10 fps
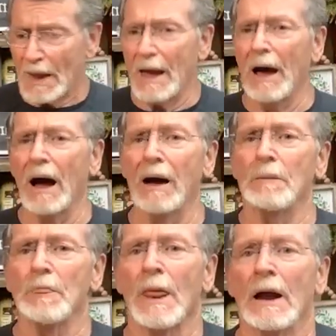Uh,
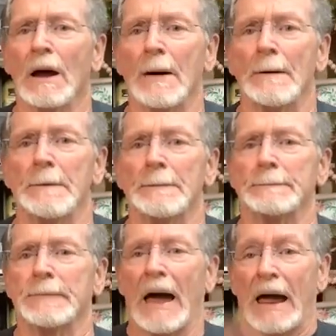
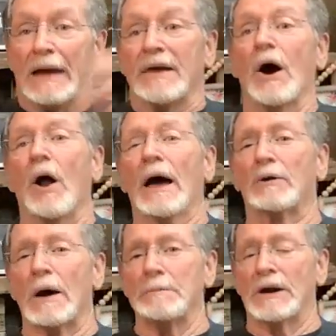and, they all had
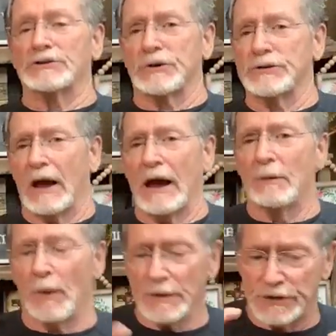great ministries.
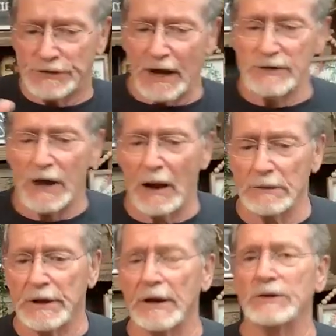And, one of these days,
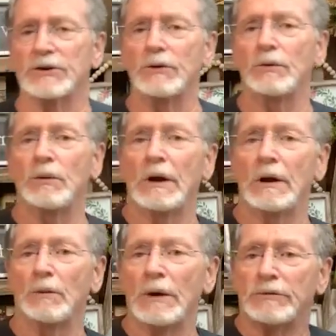I'll get into
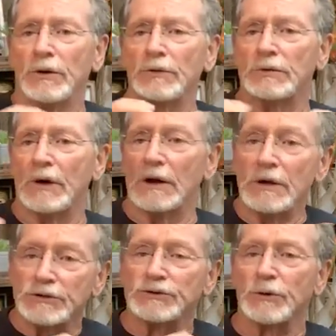it with you the
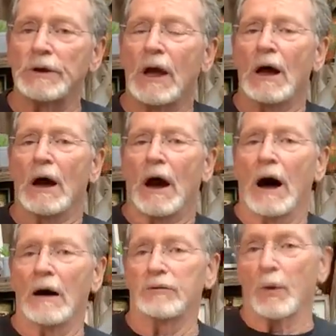history
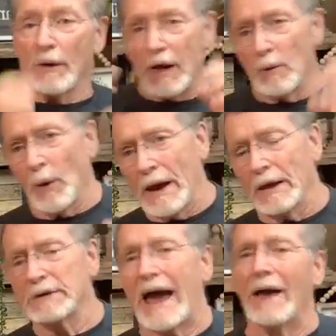of where they
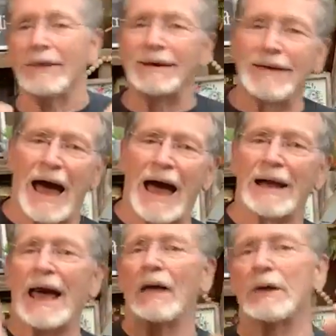went, how they
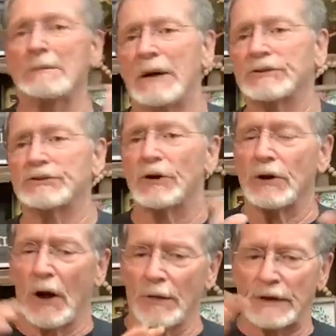died, how they ministered,
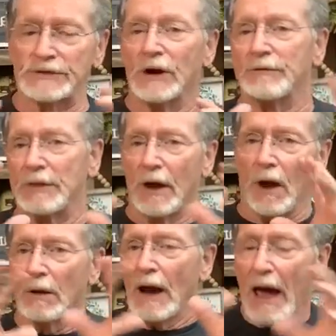and all that stuff. And they
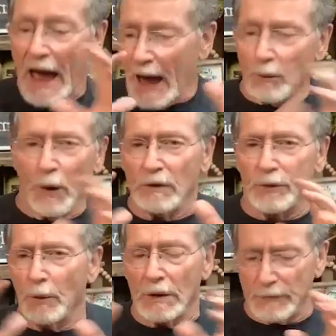all had wonderful,
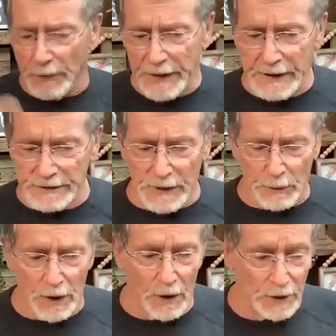wonderful things that
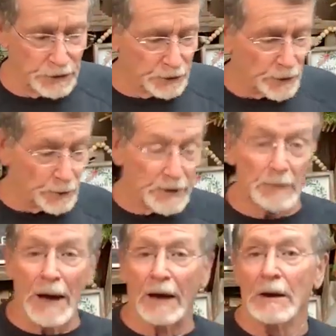went on. And you can read
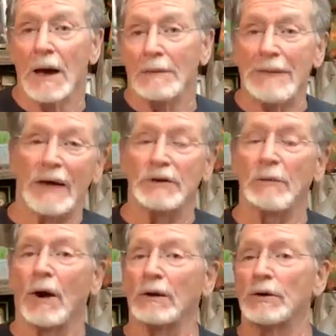about Matthew,
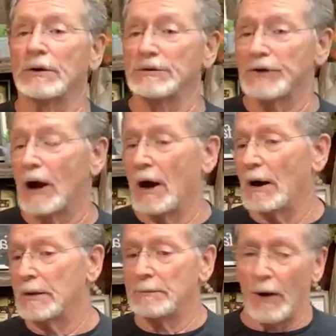Mark, Luke, and
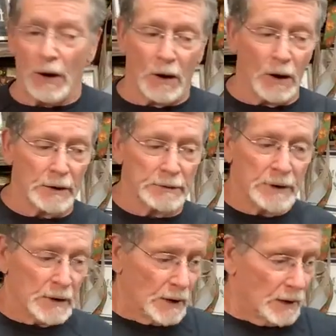John, and Paul, and
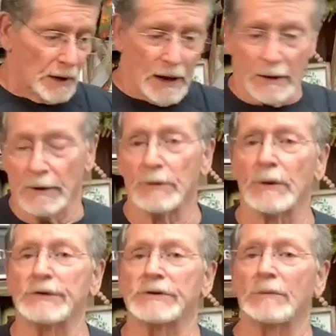I don't know the
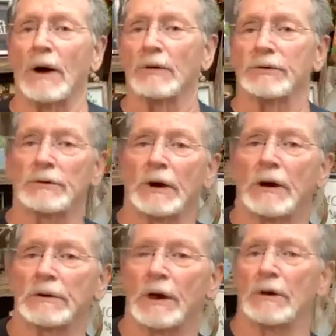rest of them all through
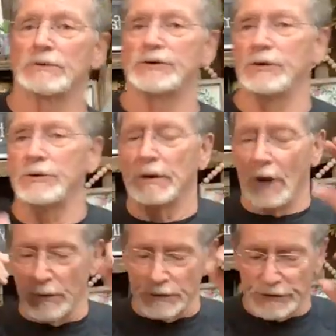there. You know, Jude and
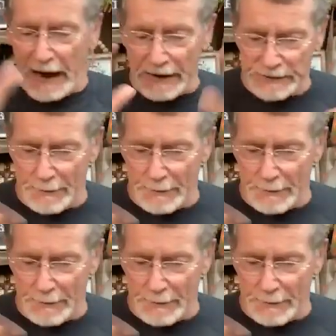all those guys.